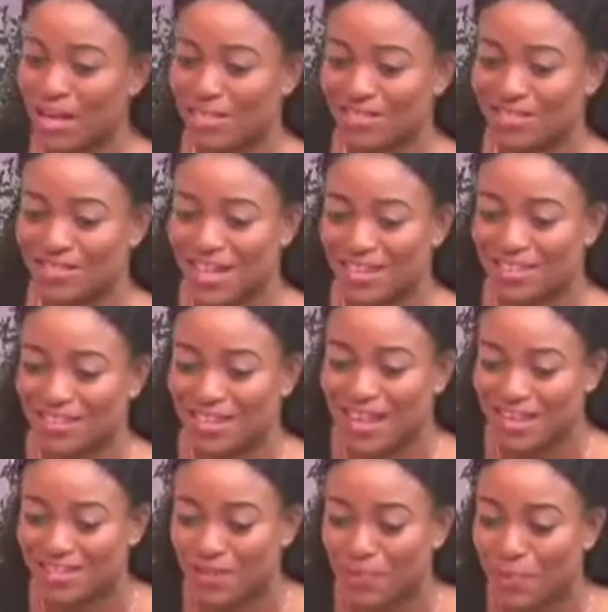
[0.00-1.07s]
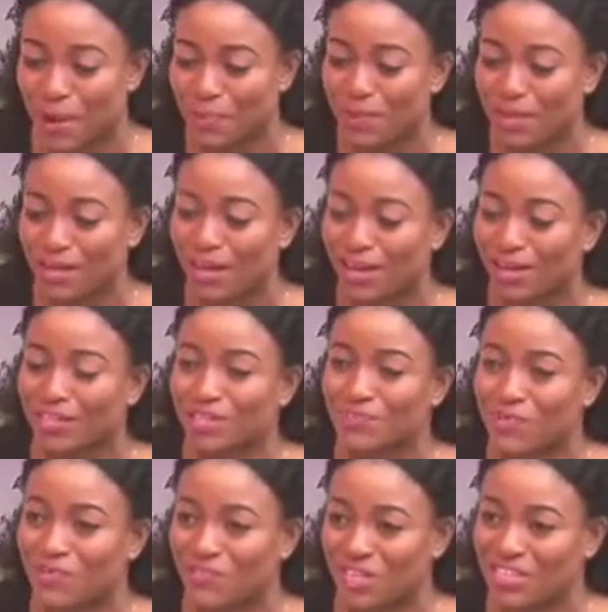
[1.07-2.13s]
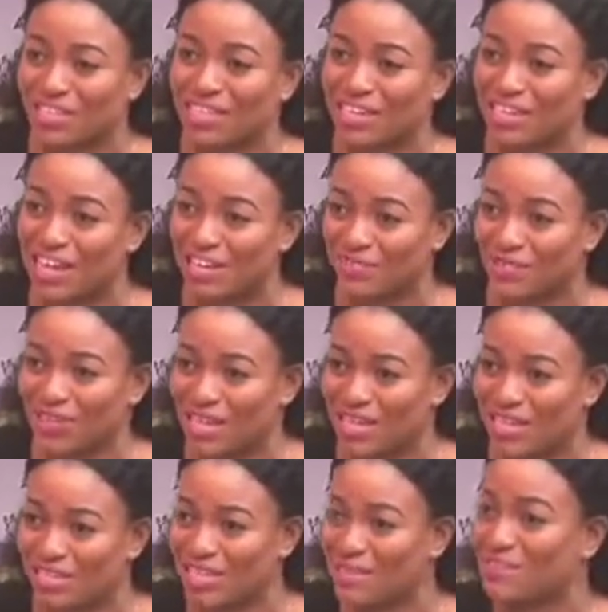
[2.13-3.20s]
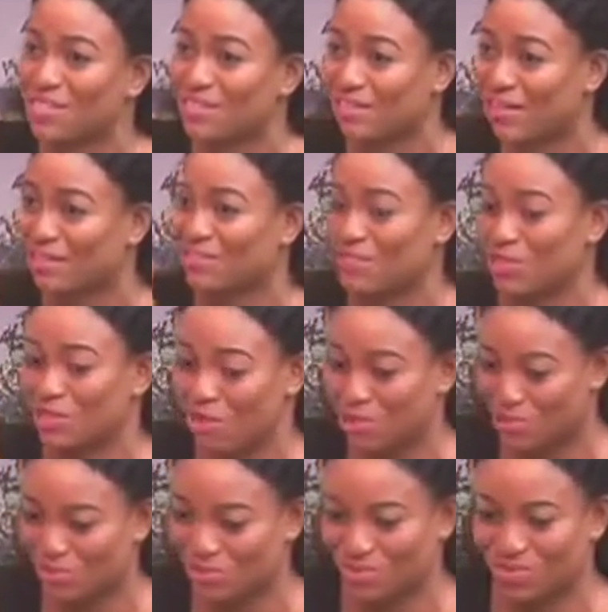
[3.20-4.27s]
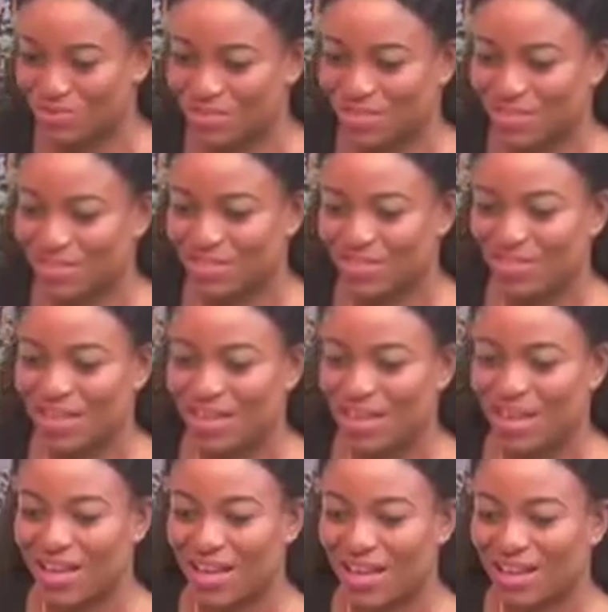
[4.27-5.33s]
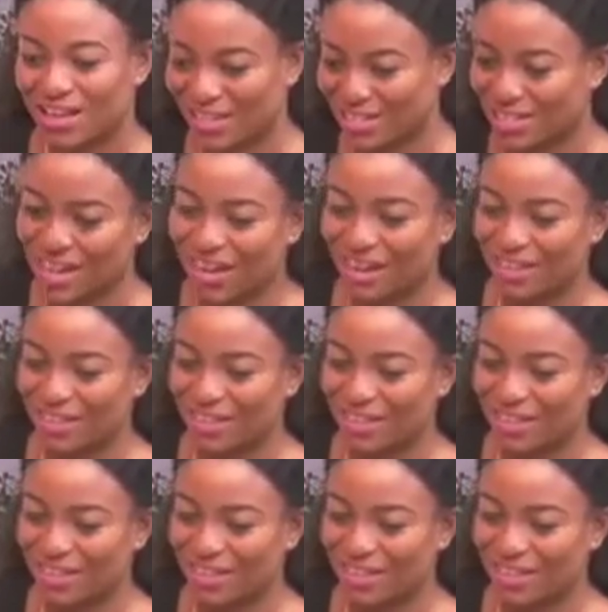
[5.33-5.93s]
You know, as a public health professional and advocate, let me start with you, Anita.